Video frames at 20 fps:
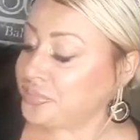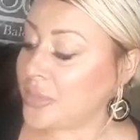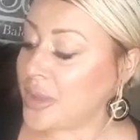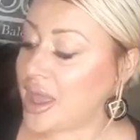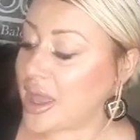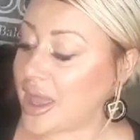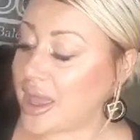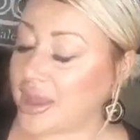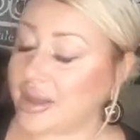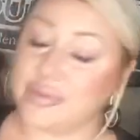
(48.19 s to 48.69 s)

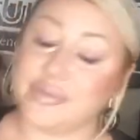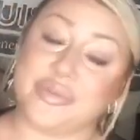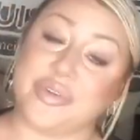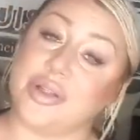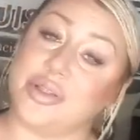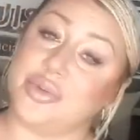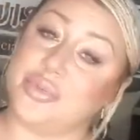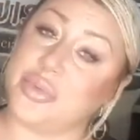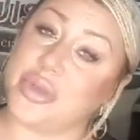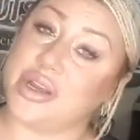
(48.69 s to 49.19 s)
And follow
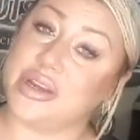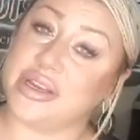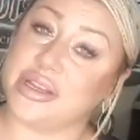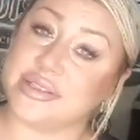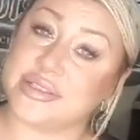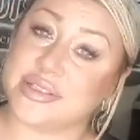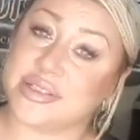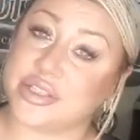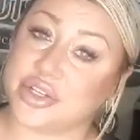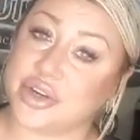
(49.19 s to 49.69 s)
me on
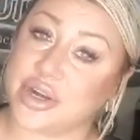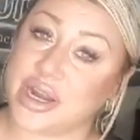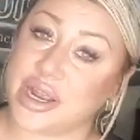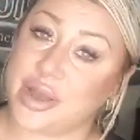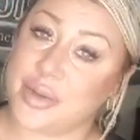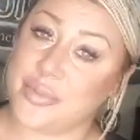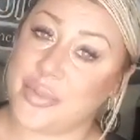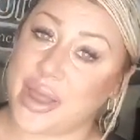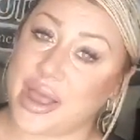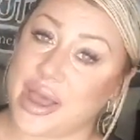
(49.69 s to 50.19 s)
Instagram
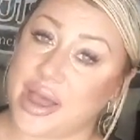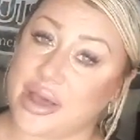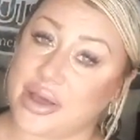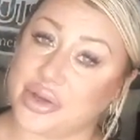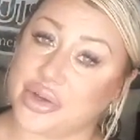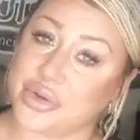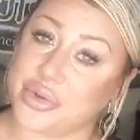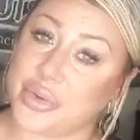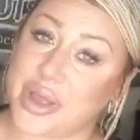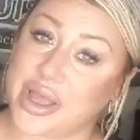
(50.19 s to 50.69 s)
at
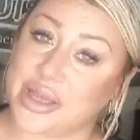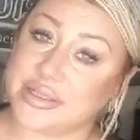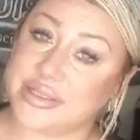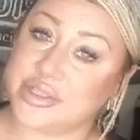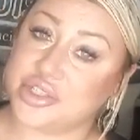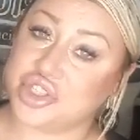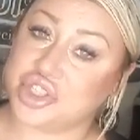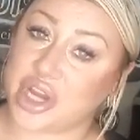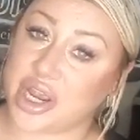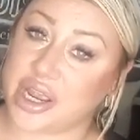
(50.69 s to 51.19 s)

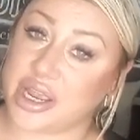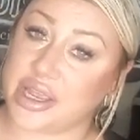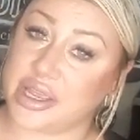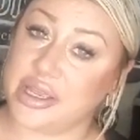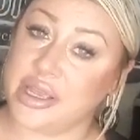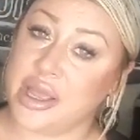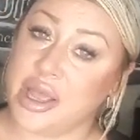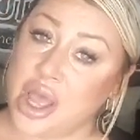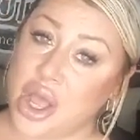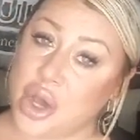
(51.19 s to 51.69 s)

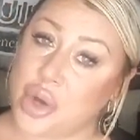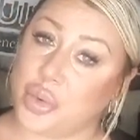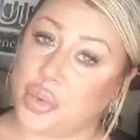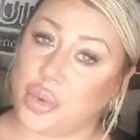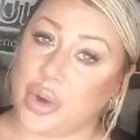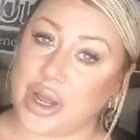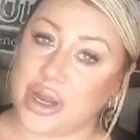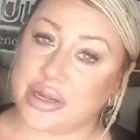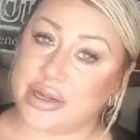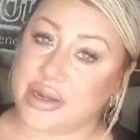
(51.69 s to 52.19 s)

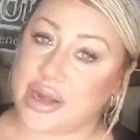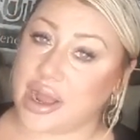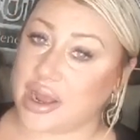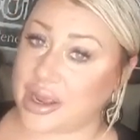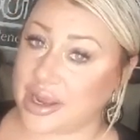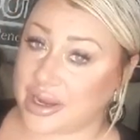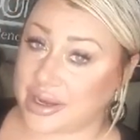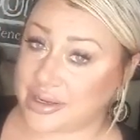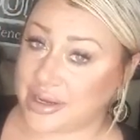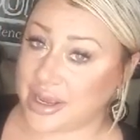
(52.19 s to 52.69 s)

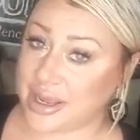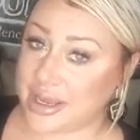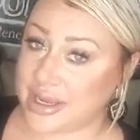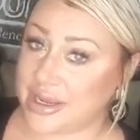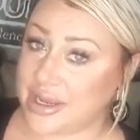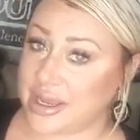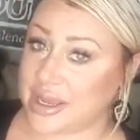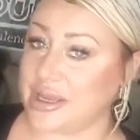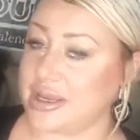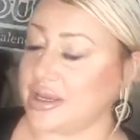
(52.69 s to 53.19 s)

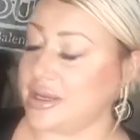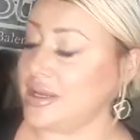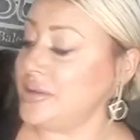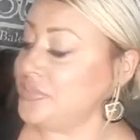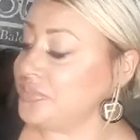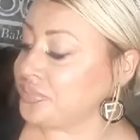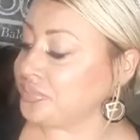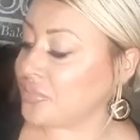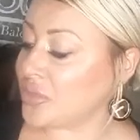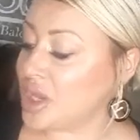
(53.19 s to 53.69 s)
OSJ1988.
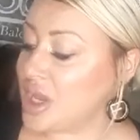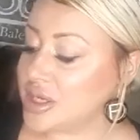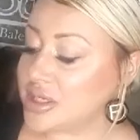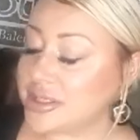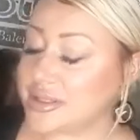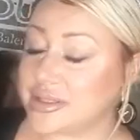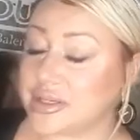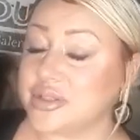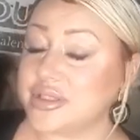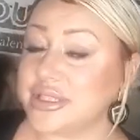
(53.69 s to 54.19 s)
So
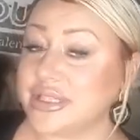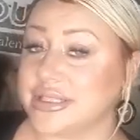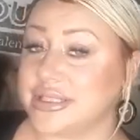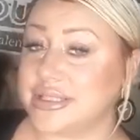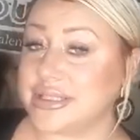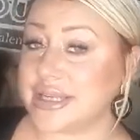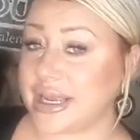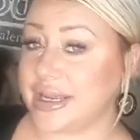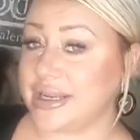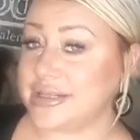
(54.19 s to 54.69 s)

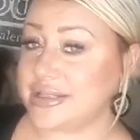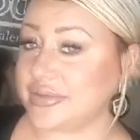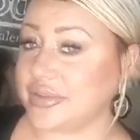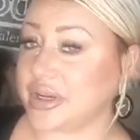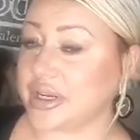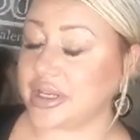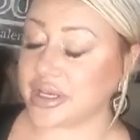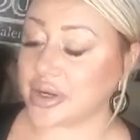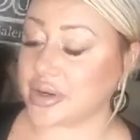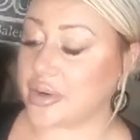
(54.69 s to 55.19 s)
today's
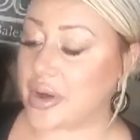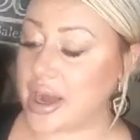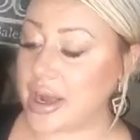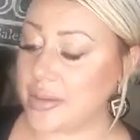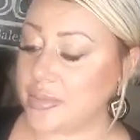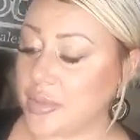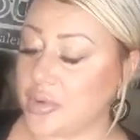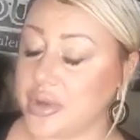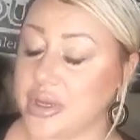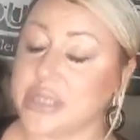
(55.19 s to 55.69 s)
video, I'm
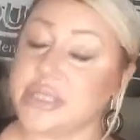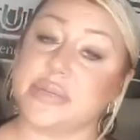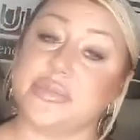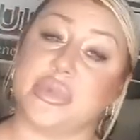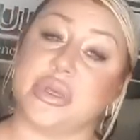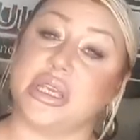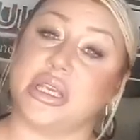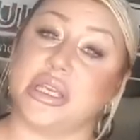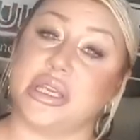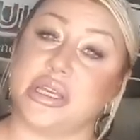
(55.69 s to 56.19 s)
going to
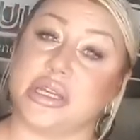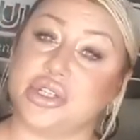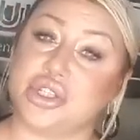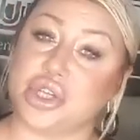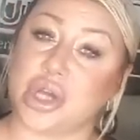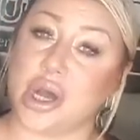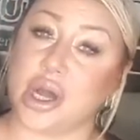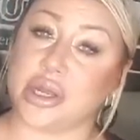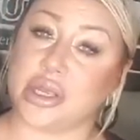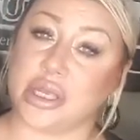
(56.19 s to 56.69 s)
be
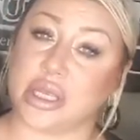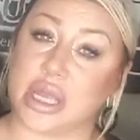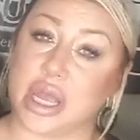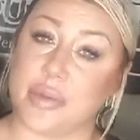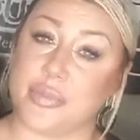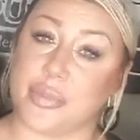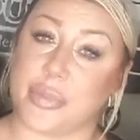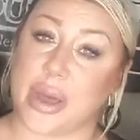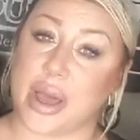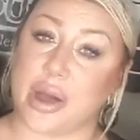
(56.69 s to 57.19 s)
talking
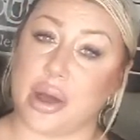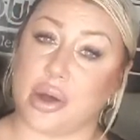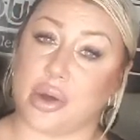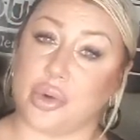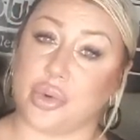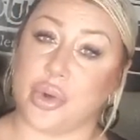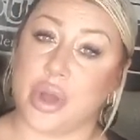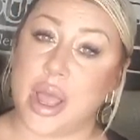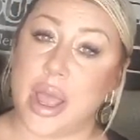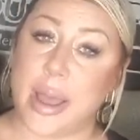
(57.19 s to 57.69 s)
about
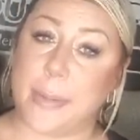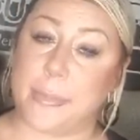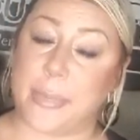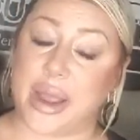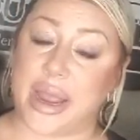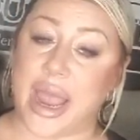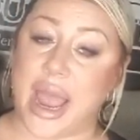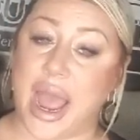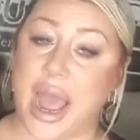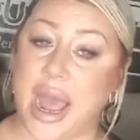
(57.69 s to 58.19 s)
my
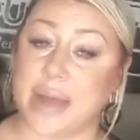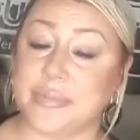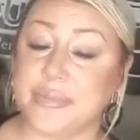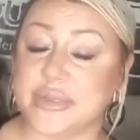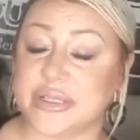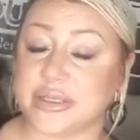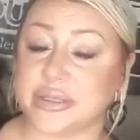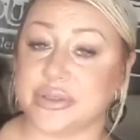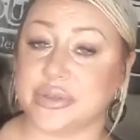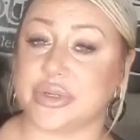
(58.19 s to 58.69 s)

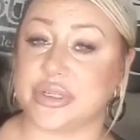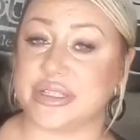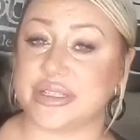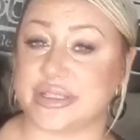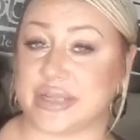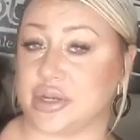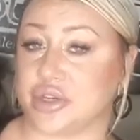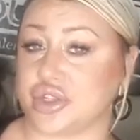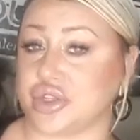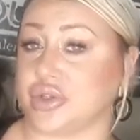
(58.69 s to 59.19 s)
absolute
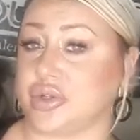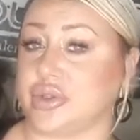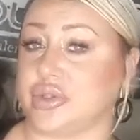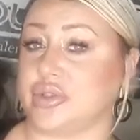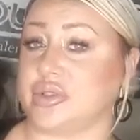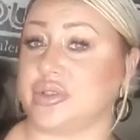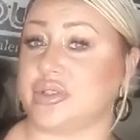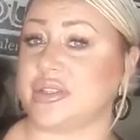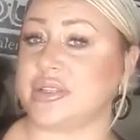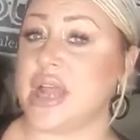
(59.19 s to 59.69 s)

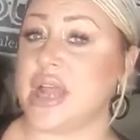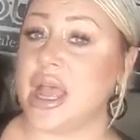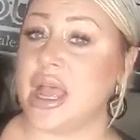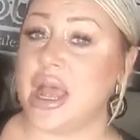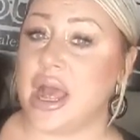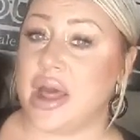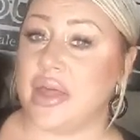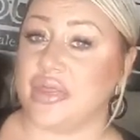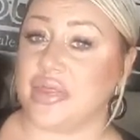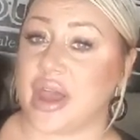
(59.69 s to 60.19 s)
essentials
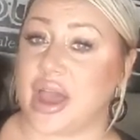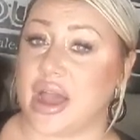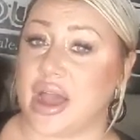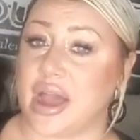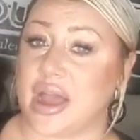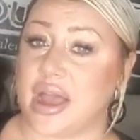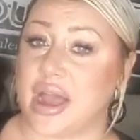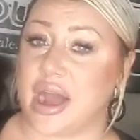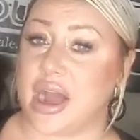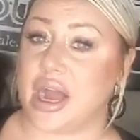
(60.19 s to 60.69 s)
that
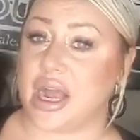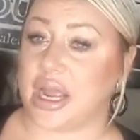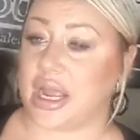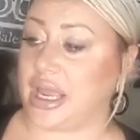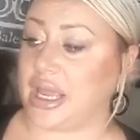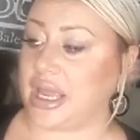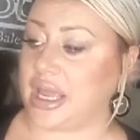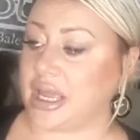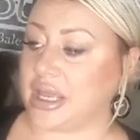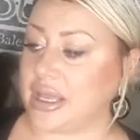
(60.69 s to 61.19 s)
I
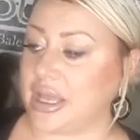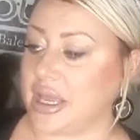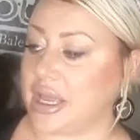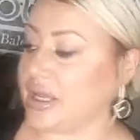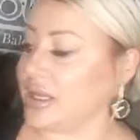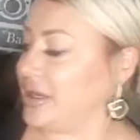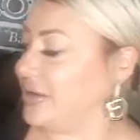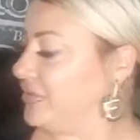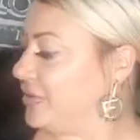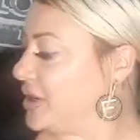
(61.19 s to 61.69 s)
can't
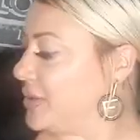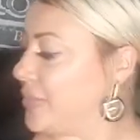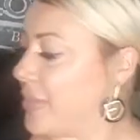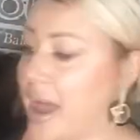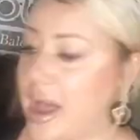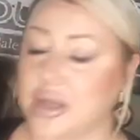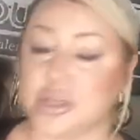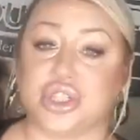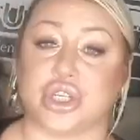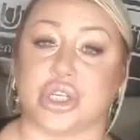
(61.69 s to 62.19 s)
even
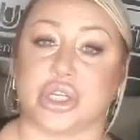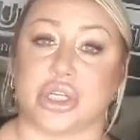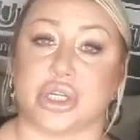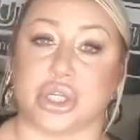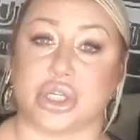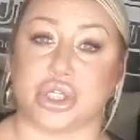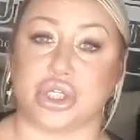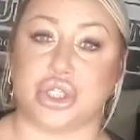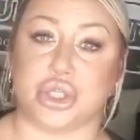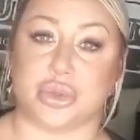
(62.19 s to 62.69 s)
imagine
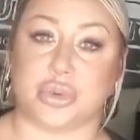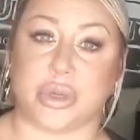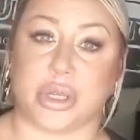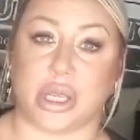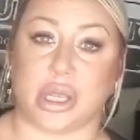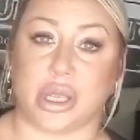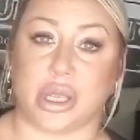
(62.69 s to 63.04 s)
doing